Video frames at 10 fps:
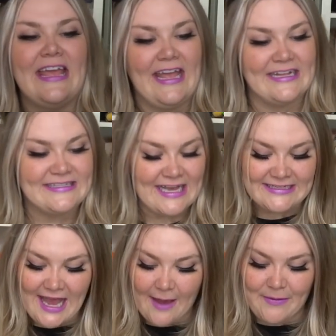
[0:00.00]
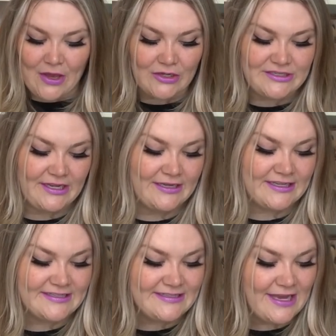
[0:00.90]
it says happy haunting. It
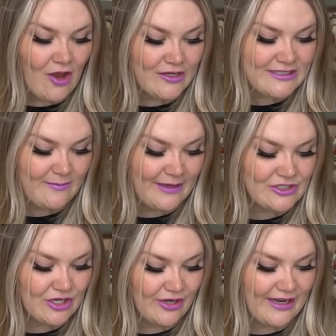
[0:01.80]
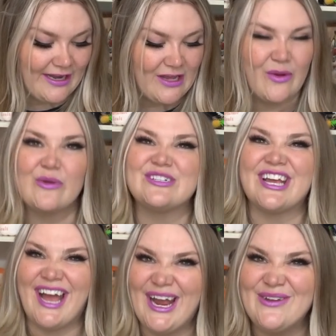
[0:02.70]
doesn't say Haunted Mansion on it anywhere, which I
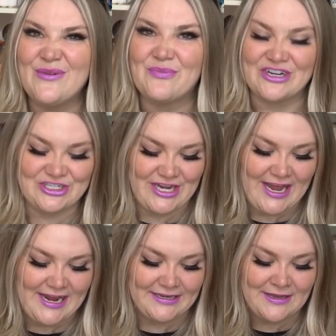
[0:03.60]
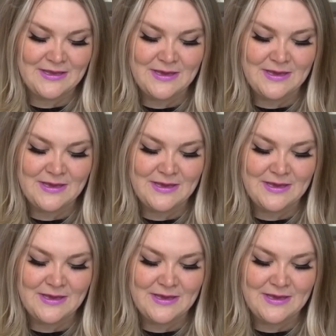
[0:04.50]
kind of appreciate